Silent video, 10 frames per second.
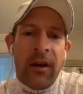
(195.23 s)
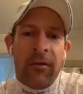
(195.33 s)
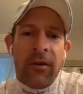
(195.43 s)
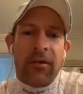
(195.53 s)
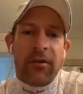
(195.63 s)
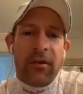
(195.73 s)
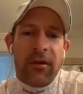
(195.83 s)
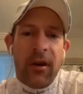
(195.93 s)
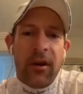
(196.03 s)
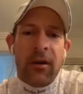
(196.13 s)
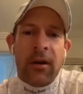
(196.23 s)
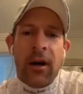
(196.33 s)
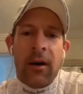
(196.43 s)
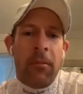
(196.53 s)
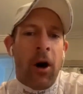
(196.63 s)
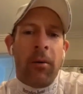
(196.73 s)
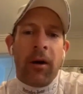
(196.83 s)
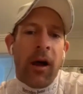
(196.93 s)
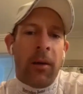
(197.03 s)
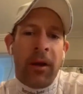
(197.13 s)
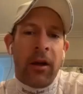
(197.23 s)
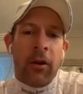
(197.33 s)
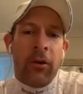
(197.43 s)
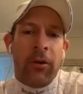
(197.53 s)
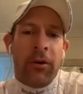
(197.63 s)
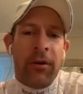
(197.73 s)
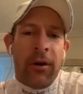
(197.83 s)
Everest, Melbourne Cup included.